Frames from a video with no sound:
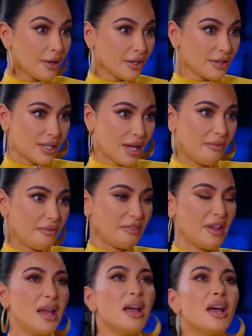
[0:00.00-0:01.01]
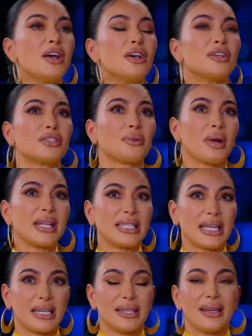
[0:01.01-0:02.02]
to keep those talk plants turning
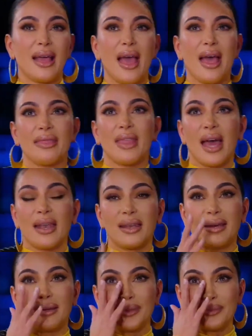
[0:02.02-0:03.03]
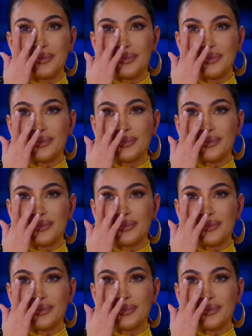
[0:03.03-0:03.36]
later. The pair